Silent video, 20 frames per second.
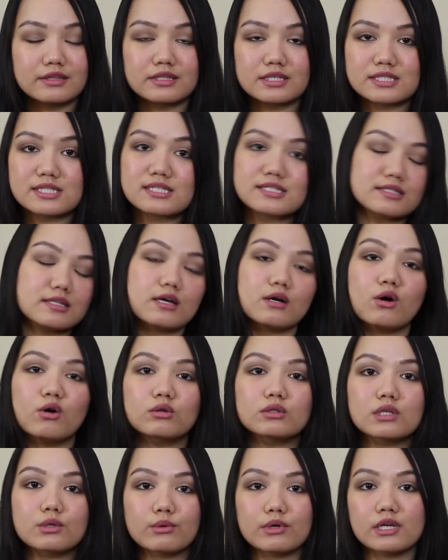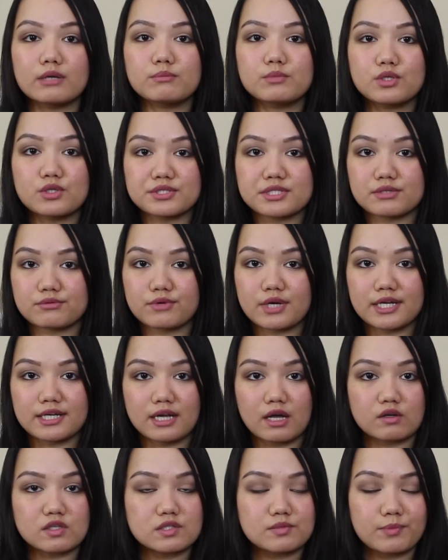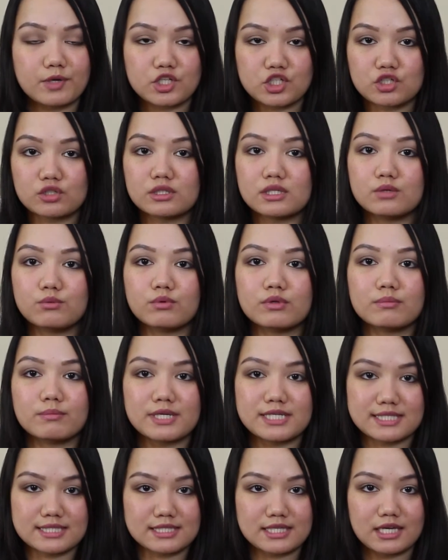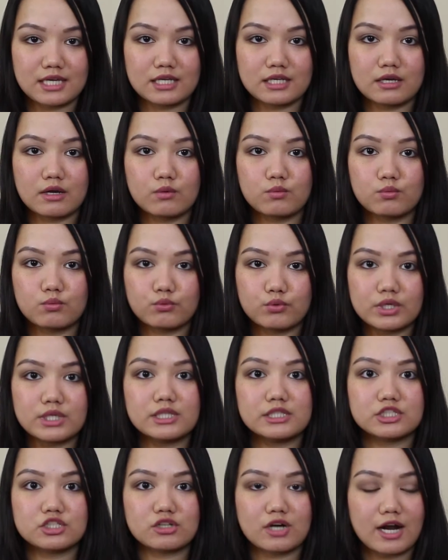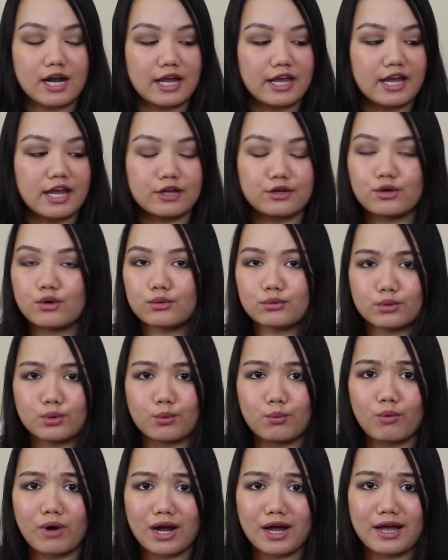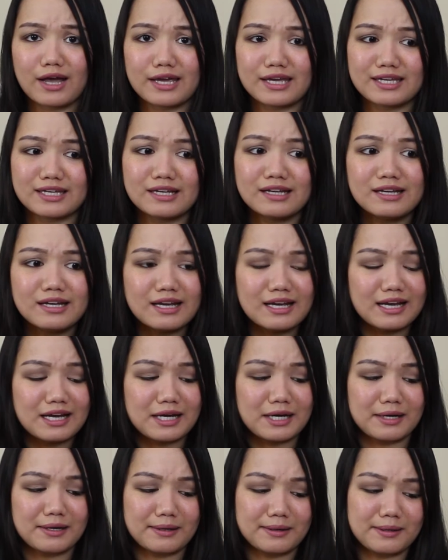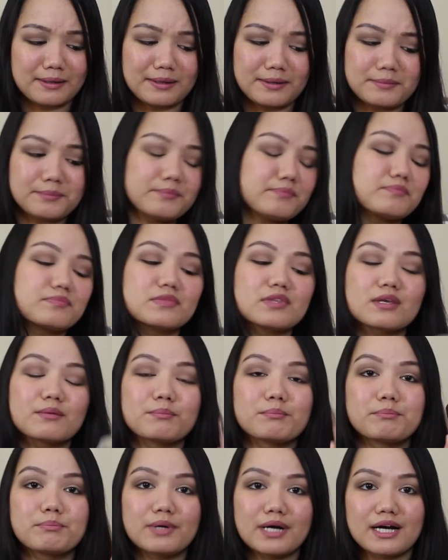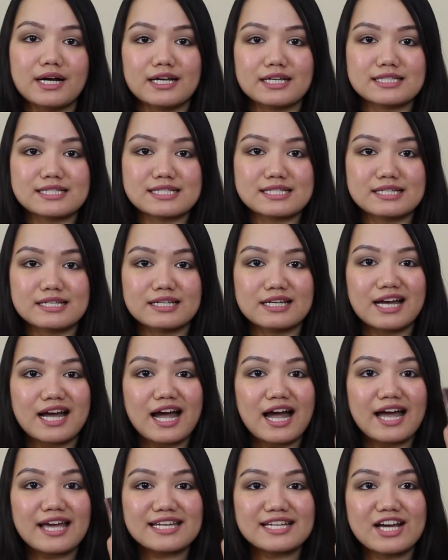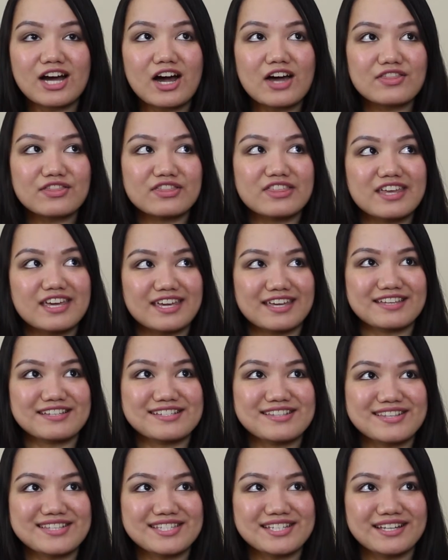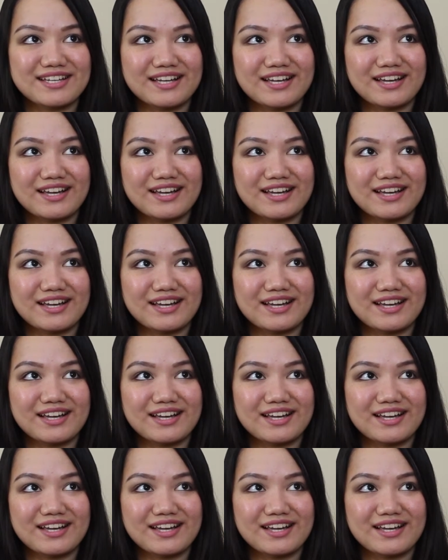This is the only one I'm using right now, especially with my skin really dry. I don't know why. But I got this